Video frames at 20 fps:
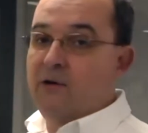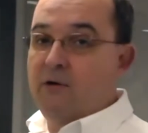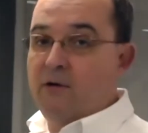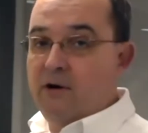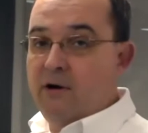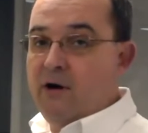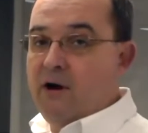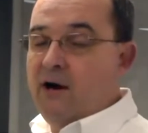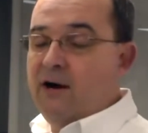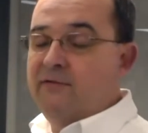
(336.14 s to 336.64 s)

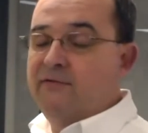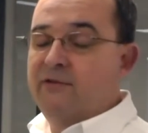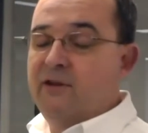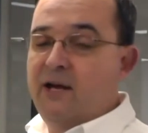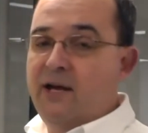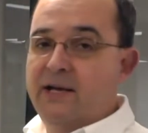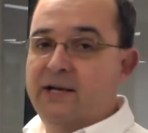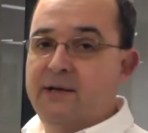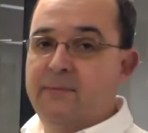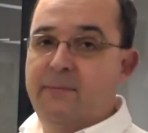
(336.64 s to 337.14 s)
or
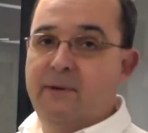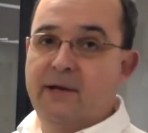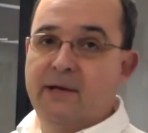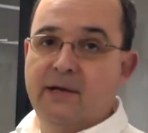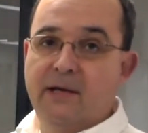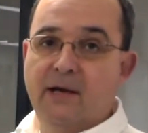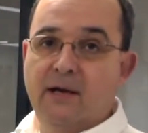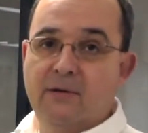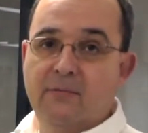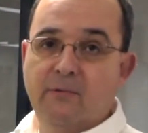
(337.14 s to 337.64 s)
offline
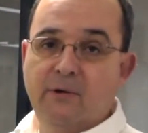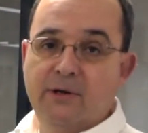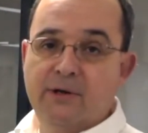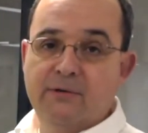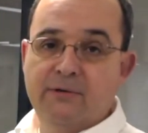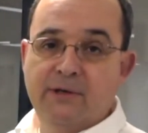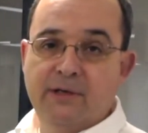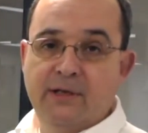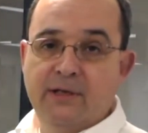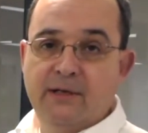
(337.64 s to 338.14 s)
depending on what you
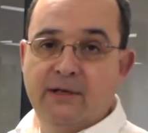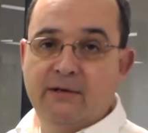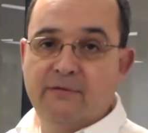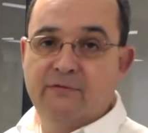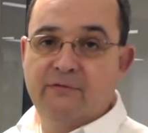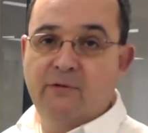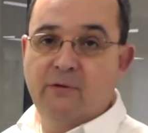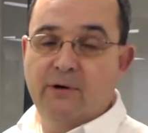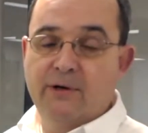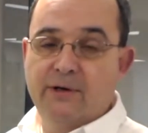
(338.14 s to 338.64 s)
need
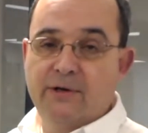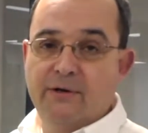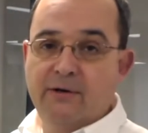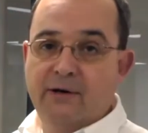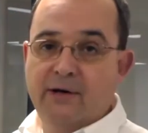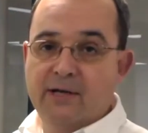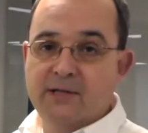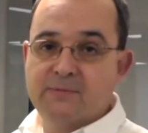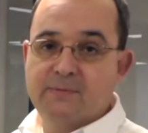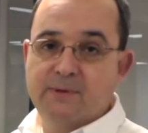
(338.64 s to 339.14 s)
for
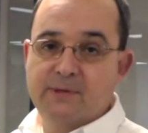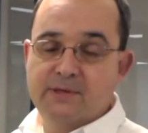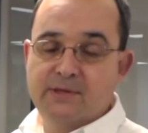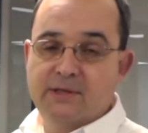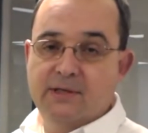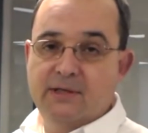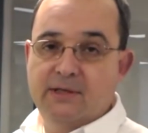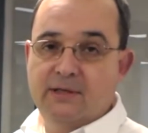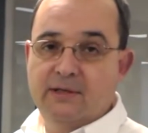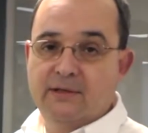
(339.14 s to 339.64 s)
your
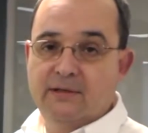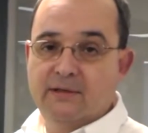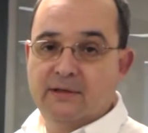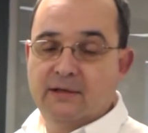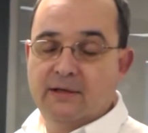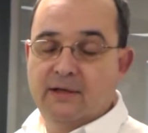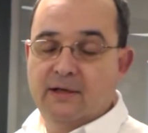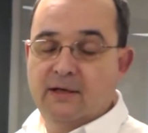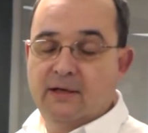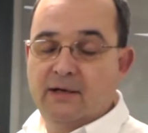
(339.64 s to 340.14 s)
SPC
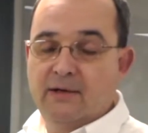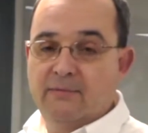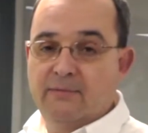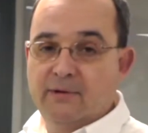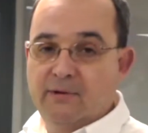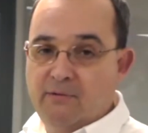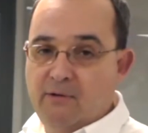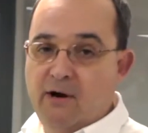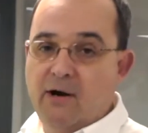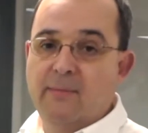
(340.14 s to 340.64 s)

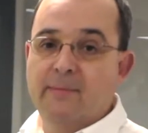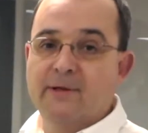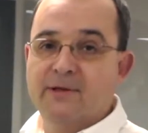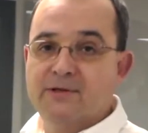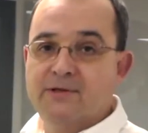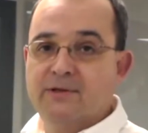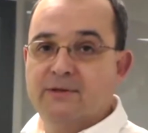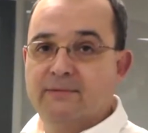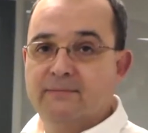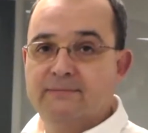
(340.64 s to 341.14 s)

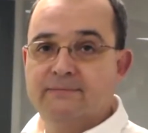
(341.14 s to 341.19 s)
requirements.